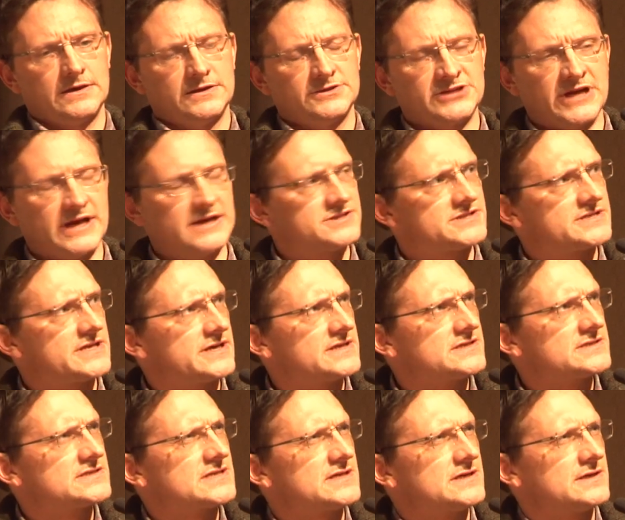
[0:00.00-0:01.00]
change
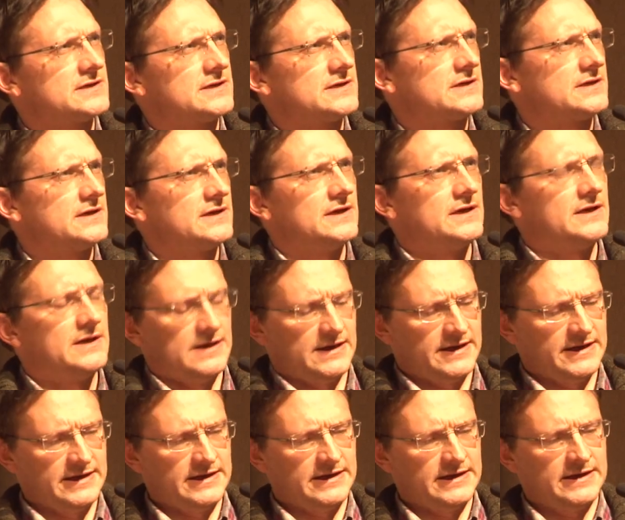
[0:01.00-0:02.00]
things.
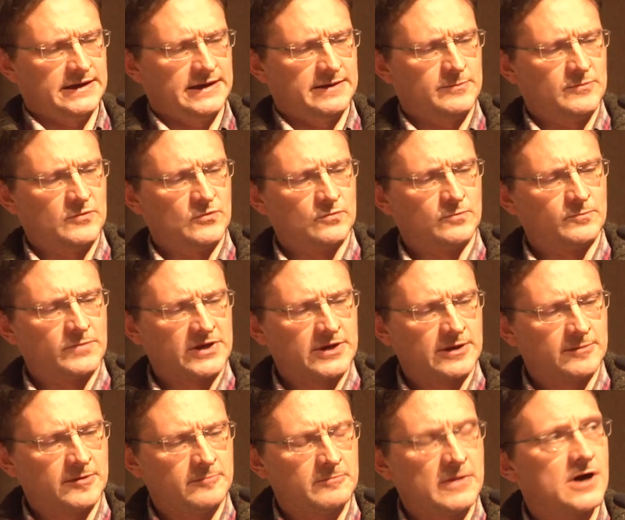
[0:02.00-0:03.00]
I
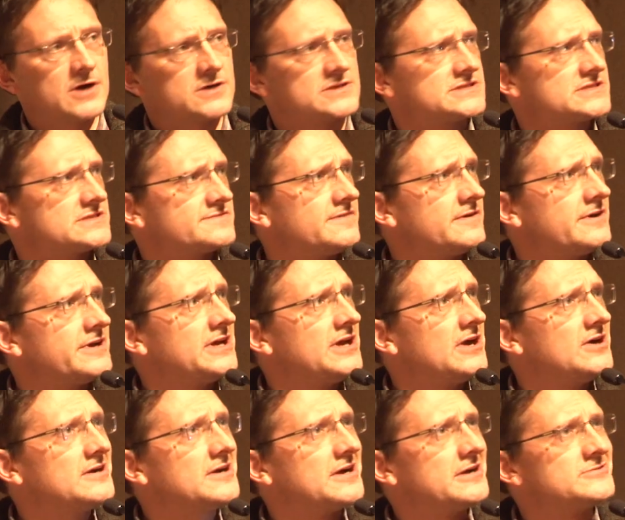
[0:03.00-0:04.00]
became a Marxist very
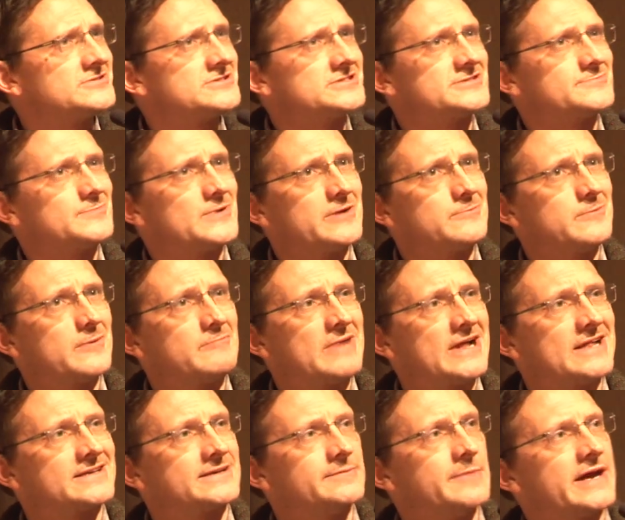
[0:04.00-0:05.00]
young. I was inspired by
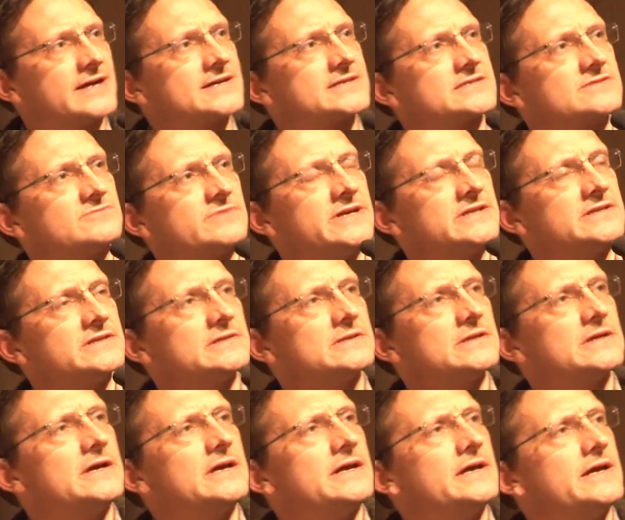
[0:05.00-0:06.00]
Malcolm X, reading
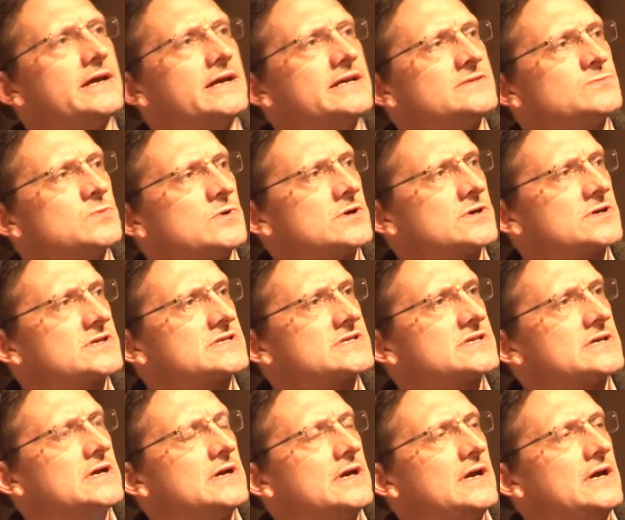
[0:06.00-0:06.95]
his works,